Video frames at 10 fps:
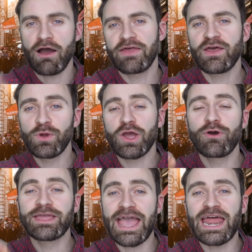All right, there we
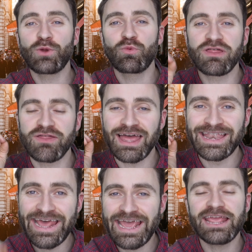go again with
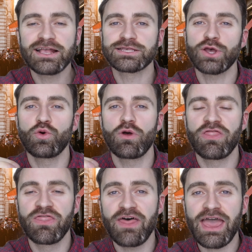they. So
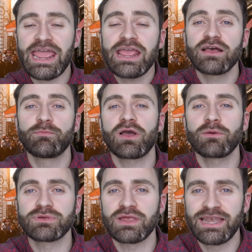they
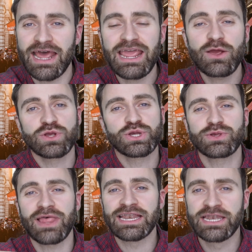becomes they, which
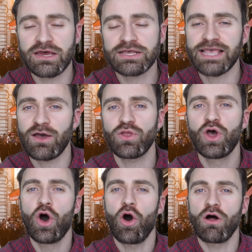is using that d sound
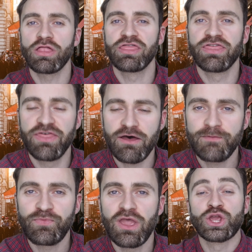on the.
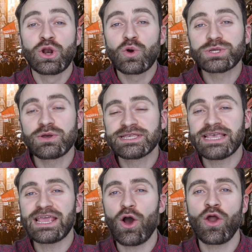You'll also
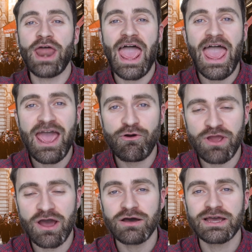see on
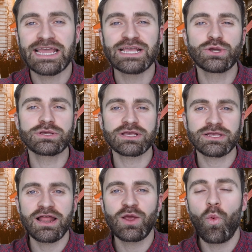area, he's using a
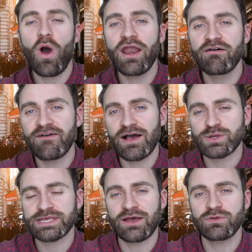slightly wider
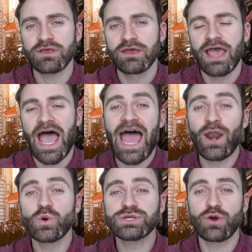vowel sound.
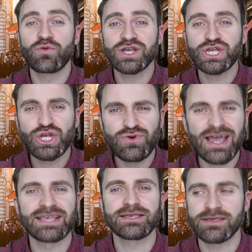And also the
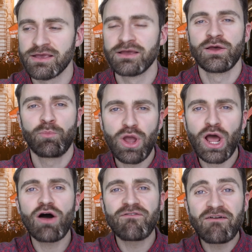stress,
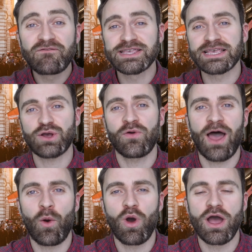putting a lot of emphasis on
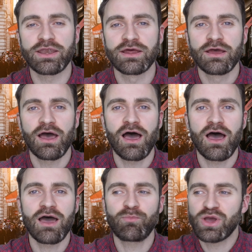that word
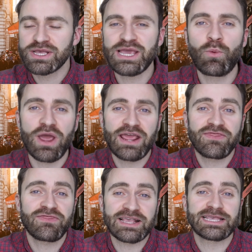uh, because he, he
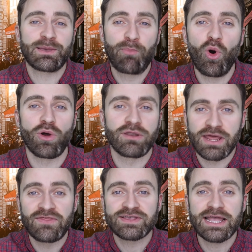thinks it's important
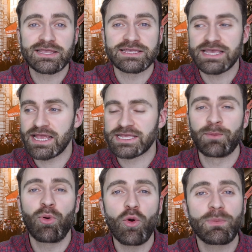in the sentence. It's
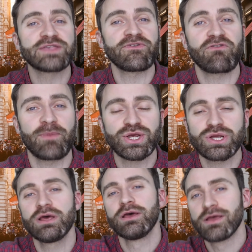an important piece of
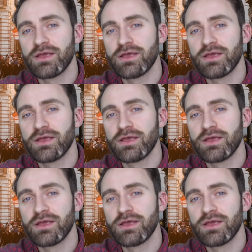information.